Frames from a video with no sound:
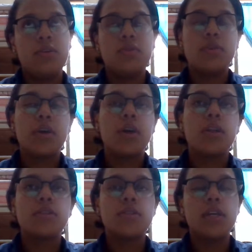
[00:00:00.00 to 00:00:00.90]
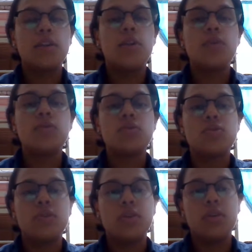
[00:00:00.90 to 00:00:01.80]
You can take
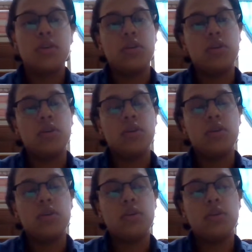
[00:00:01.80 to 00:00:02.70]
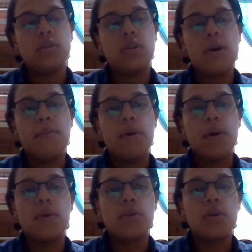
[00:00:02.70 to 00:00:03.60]
notes
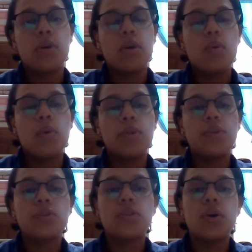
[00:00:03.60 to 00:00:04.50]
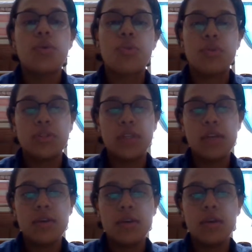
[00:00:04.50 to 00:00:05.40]
about what does the author
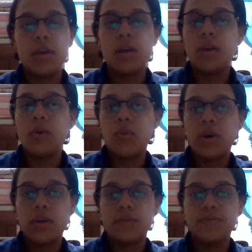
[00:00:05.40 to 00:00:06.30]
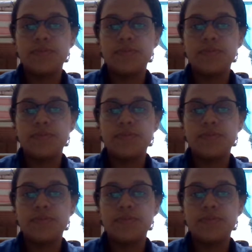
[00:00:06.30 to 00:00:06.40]
say and where,